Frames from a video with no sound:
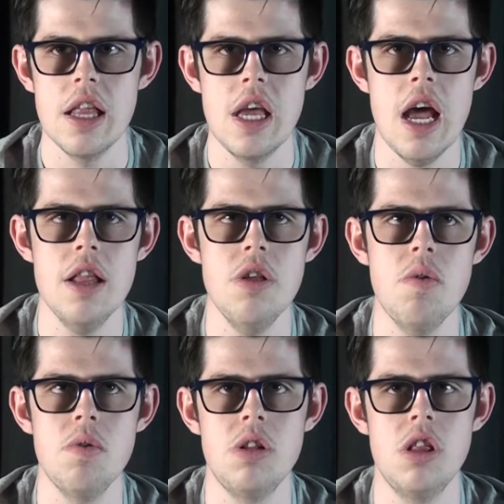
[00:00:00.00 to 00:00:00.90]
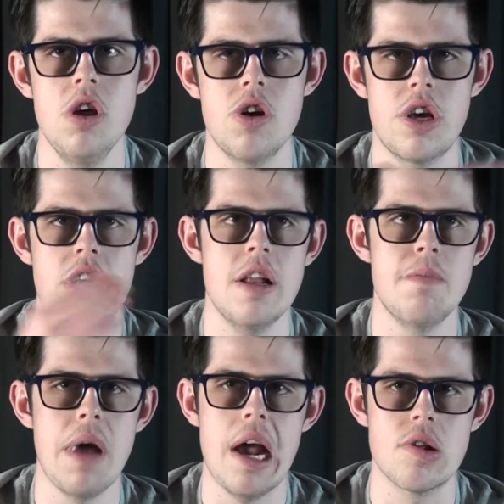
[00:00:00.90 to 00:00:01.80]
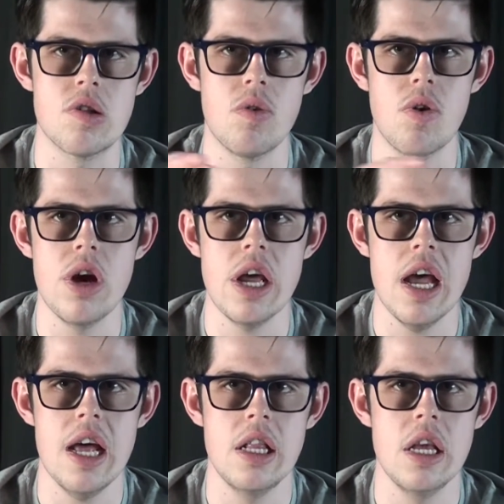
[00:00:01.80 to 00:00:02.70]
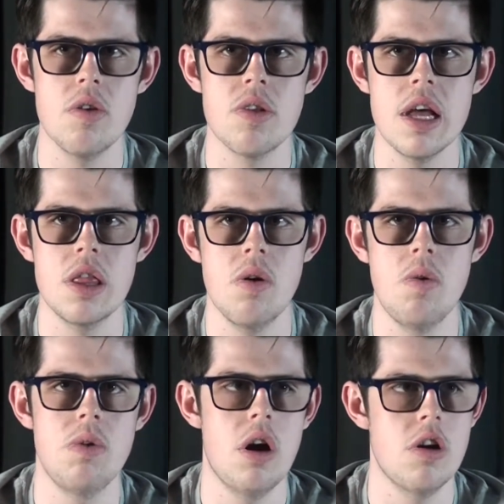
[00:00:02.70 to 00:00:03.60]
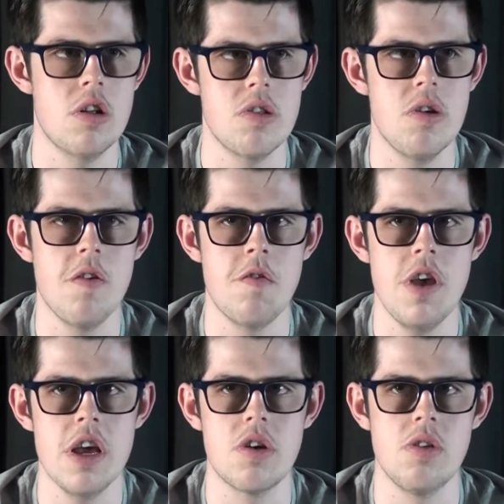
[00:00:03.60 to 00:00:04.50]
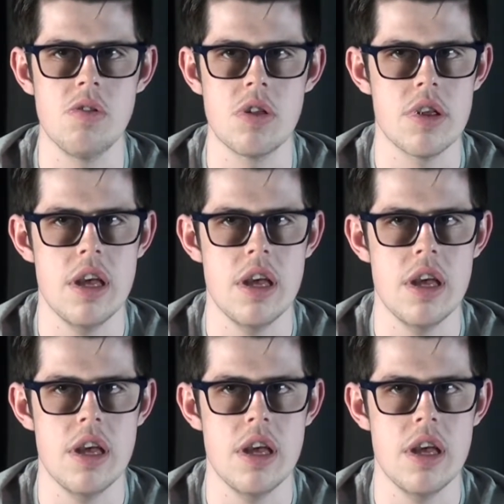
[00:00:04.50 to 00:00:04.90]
they had their own look and backstory, and they also had their own arsenal of vehicles